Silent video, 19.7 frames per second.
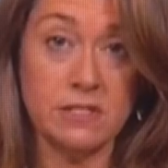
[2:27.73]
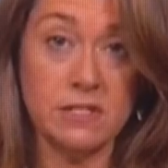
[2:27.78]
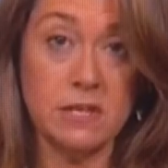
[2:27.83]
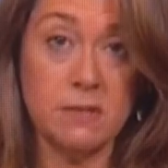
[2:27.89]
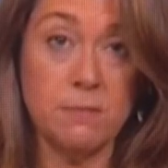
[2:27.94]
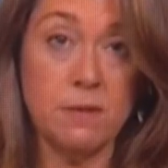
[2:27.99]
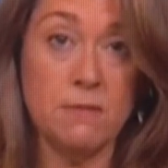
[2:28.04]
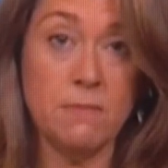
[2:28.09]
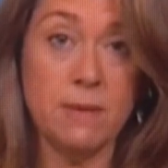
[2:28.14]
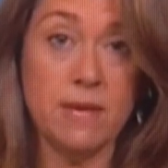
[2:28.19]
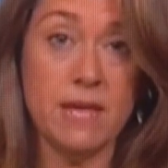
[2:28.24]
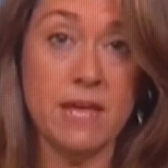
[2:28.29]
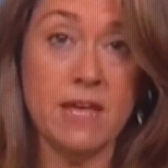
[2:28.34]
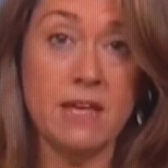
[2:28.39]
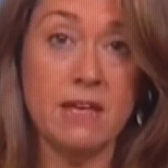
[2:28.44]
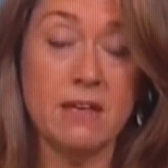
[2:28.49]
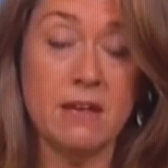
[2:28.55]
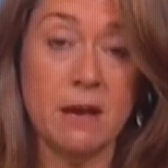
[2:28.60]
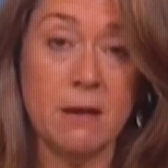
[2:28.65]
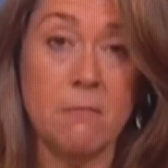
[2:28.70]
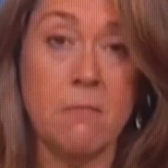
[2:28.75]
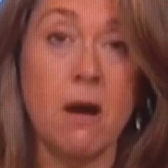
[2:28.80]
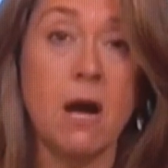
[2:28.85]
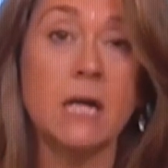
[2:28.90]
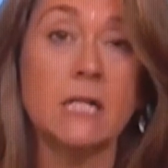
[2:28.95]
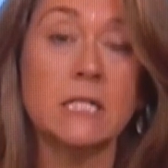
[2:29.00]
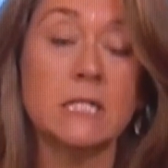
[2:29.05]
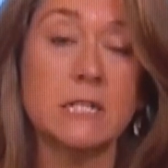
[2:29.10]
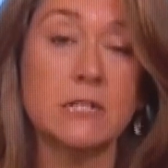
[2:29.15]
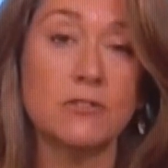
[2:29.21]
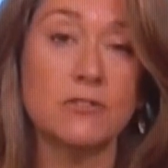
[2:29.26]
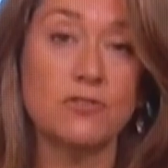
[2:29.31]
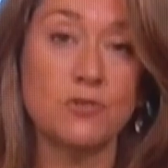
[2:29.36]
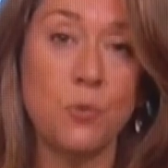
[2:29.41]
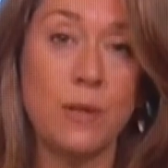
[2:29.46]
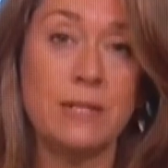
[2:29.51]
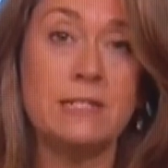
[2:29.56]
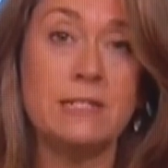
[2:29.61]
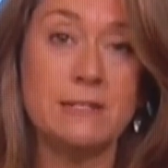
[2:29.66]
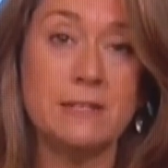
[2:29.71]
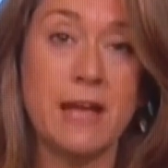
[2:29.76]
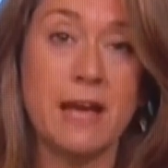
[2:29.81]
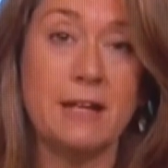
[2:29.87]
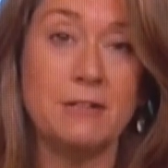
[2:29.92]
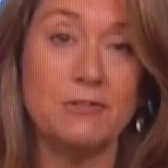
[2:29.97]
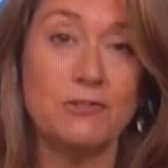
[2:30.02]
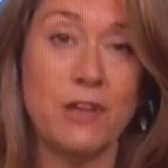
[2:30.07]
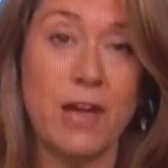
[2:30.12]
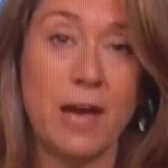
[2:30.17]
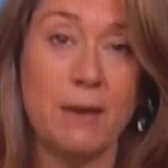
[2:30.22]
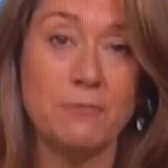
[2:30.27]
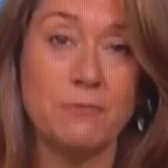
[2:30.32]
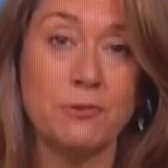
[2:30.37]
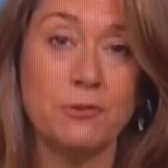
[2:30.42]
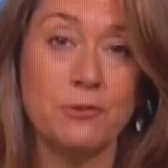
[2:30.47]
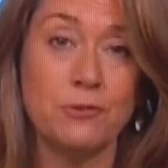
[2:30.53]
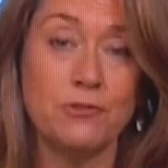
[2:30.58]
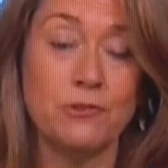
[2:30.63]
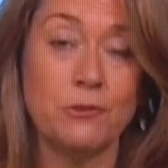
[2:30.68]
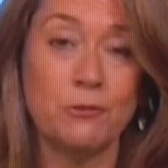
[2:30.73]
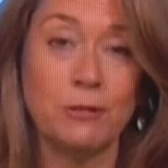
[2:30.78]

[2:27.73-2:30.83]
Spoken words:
TPP, amongst its 29 chapters,